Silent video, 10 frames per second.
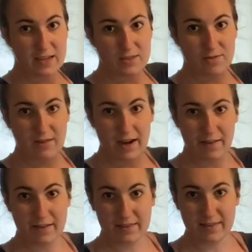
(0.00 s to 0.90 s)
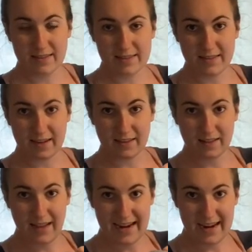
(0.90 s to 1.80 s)
So now this is like the
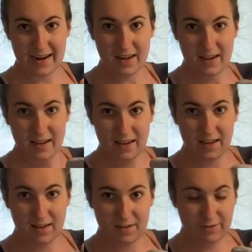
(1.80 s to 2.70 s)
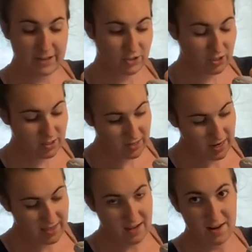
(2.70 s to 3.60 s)
laying feature,
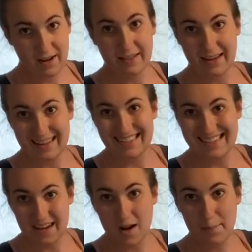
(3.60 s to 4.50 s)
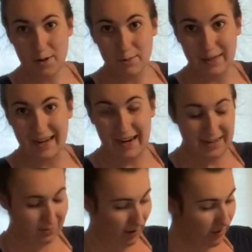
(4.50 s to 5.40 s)
and then they can sit up really high as well.